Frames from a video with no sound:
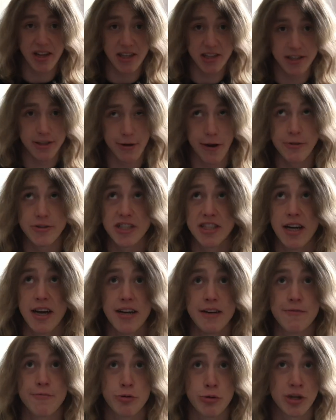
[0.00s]
So
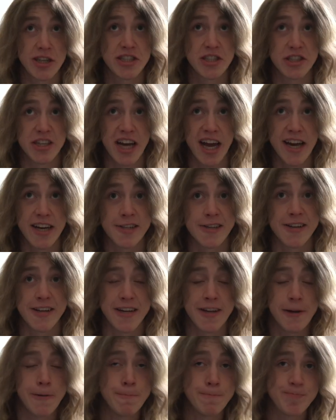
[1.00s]
outside of
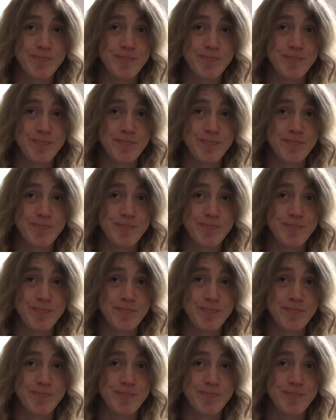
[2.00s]
Christianity,